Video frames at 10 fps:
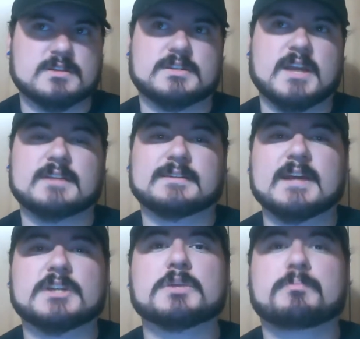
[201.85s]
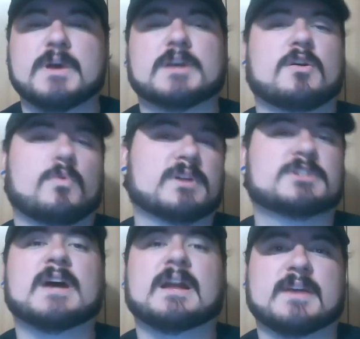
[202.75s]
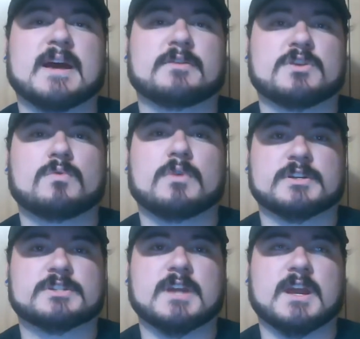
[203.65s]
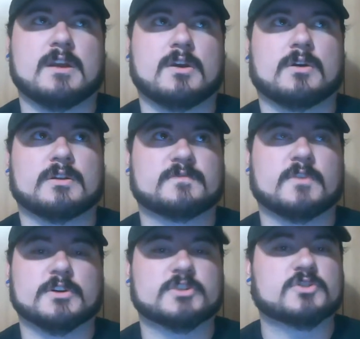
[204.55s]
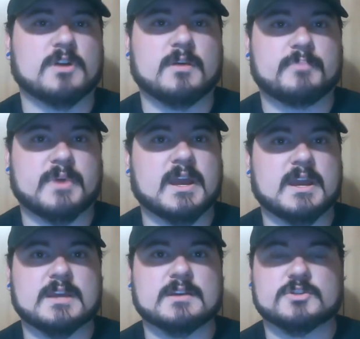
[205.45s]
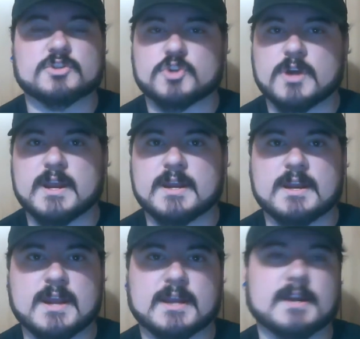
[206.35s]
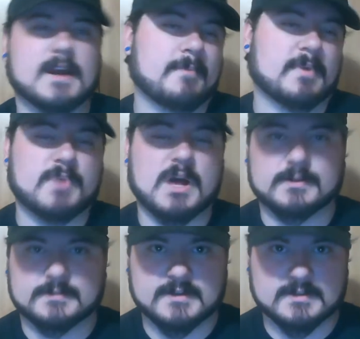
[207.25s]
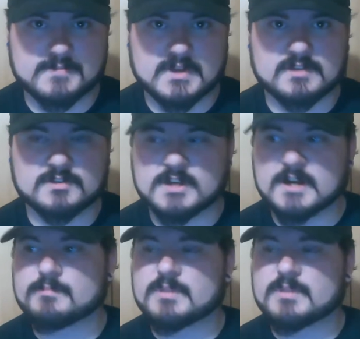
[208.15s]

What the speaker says: take your pick on which side of the aisle you want to stand on as far as Trump and his trade and economic policy has been concerned.